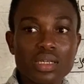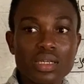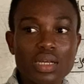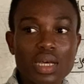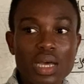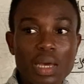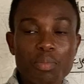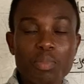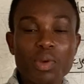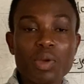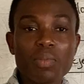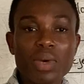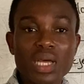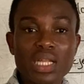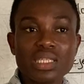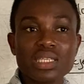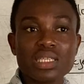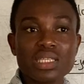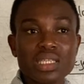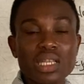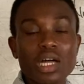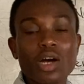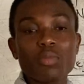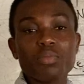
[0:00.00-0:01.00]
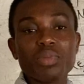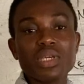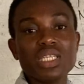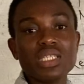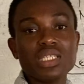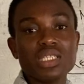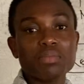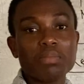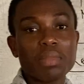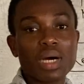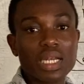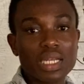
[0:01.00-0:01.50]
a payment is now being
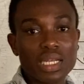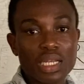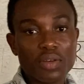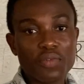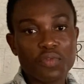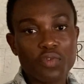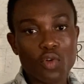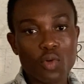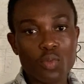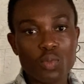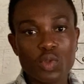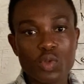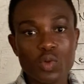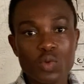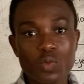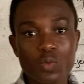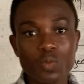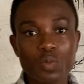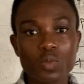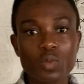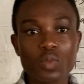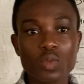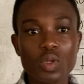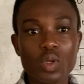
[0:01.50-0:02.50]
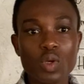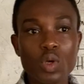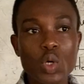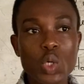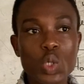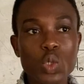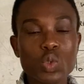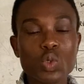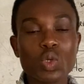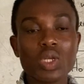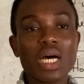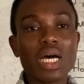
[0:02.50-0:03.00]
demanded from you.
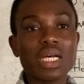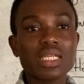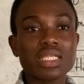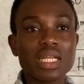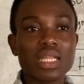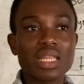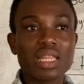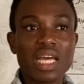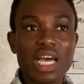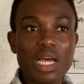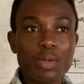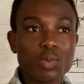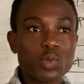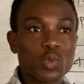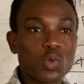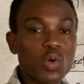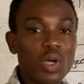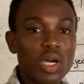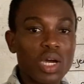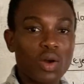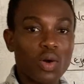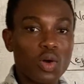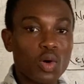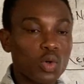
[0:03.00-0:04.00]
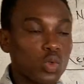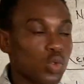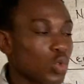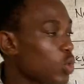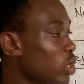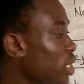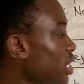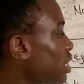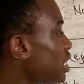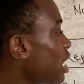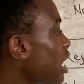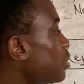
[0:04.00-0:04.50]
So that's a type 2 error. So
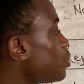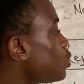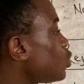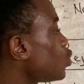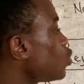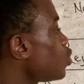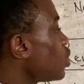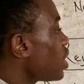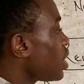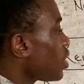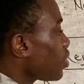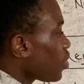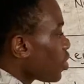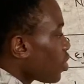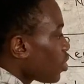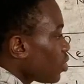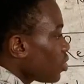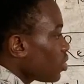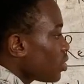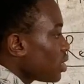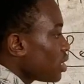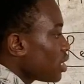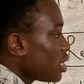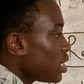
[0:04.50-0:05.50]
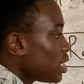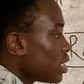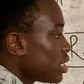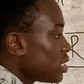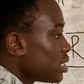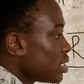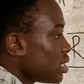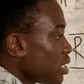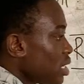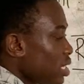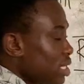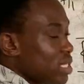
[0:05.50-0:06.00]
a type 2 error
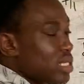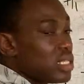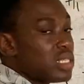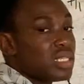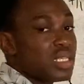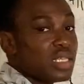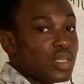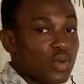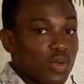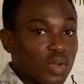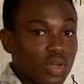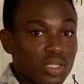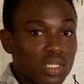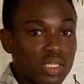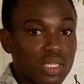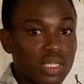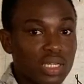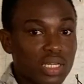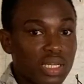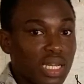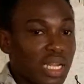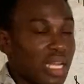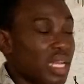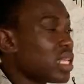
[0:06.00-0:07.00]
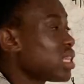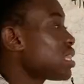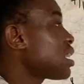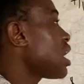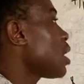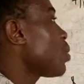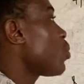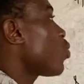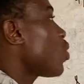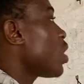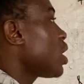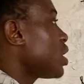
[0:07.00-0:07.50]
is serious than a
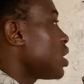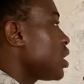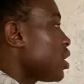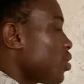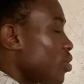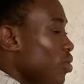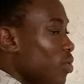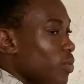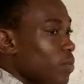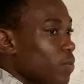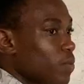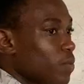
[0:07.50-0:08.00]
type 1 error.